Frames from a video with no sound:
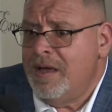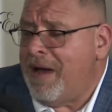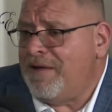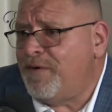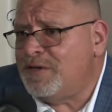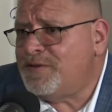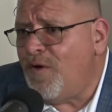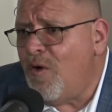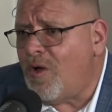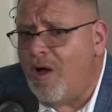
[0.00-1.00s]
My first
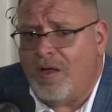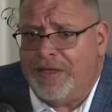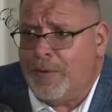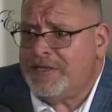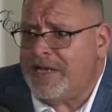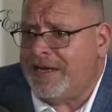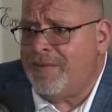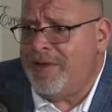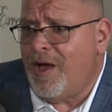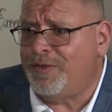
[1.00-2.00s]
phone call, they would have said,
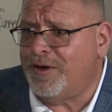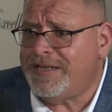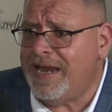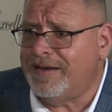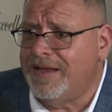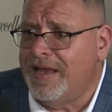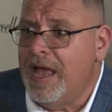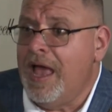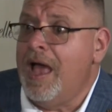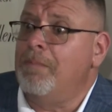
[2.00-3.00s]
give me all 13.
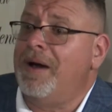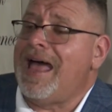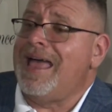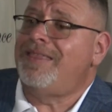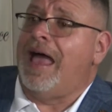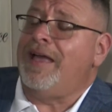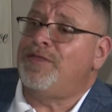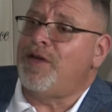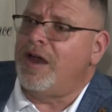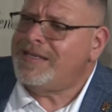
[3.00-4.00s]
Yeah. But I, I
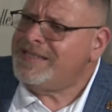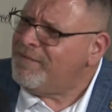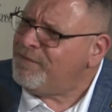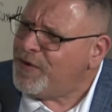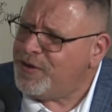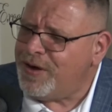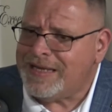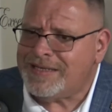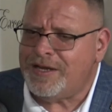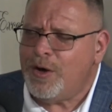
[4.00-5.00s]
thought a step further and I
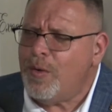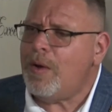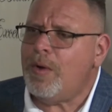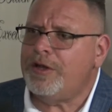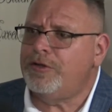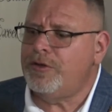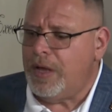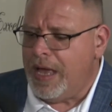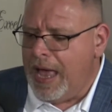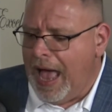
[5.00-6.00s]
said, you know what I want to do?
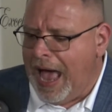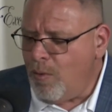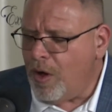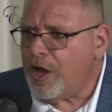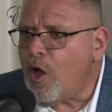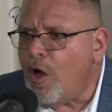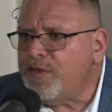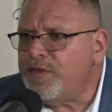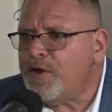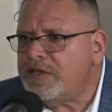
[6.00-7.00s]
I want to call
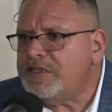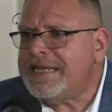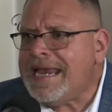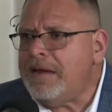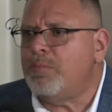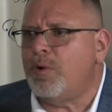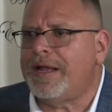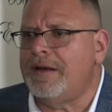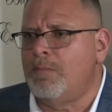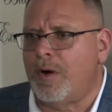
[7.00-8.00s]
13
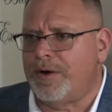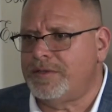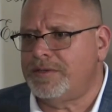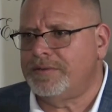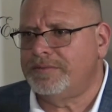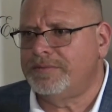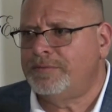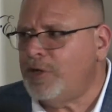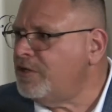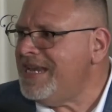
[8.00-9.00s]
brick and mortars,
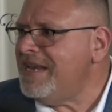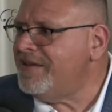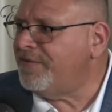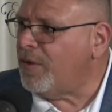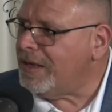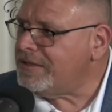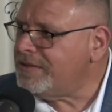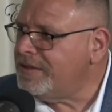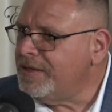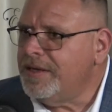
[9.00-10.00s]
13 different ones
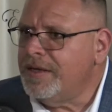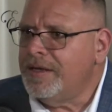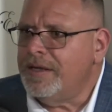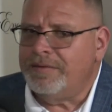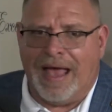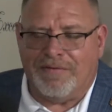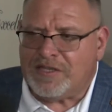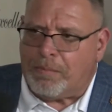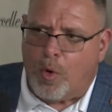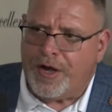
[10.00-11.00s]
yeah. that have
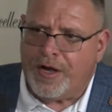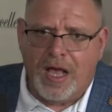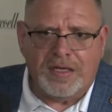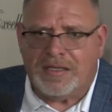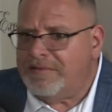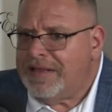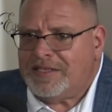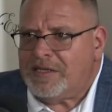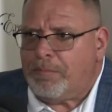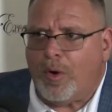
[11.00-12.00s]
supported us, that, that
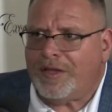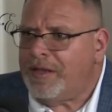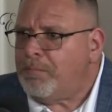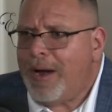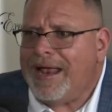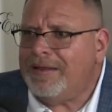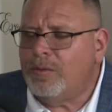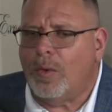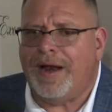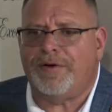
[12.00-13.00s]
support the brand,
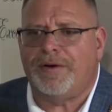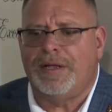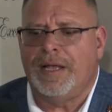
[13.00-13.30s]
whatever.